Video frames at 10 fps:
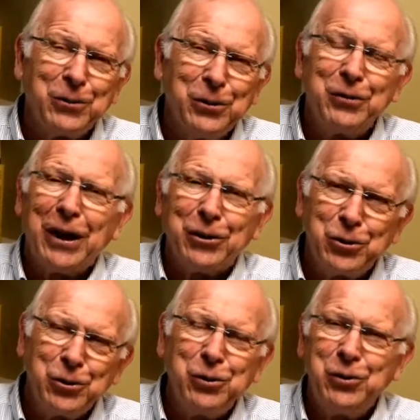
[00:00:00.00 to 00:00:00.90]
you've got
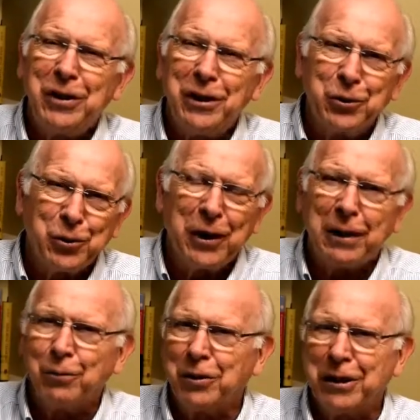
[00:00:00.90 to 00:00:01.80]
two
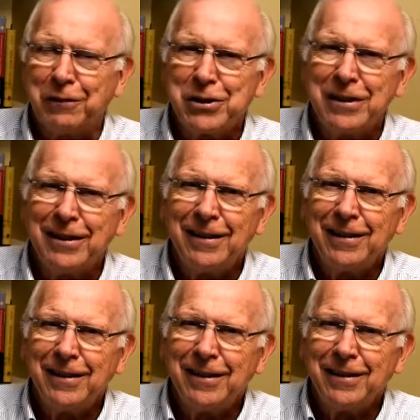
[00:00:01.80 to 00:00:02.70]
incredible gifts.
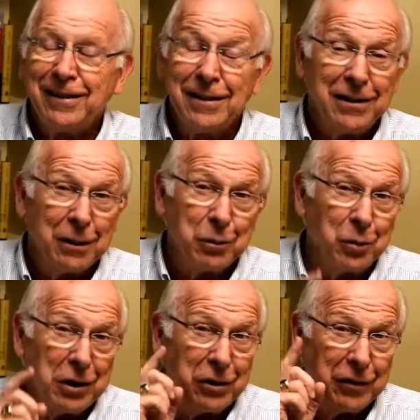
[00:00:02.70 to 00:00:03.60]
Number
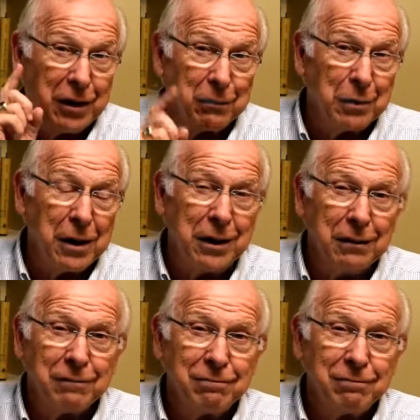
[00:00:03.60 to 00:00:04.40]
one, you've got a brain,